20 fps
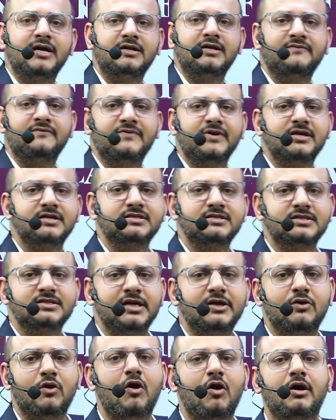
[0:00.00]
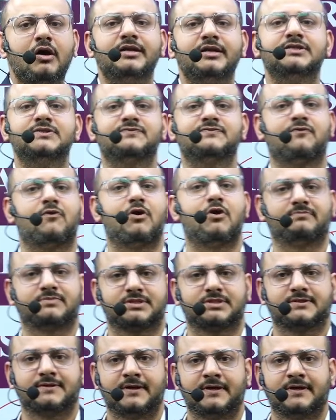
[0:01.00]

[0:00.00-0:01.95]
affairs in all its forms.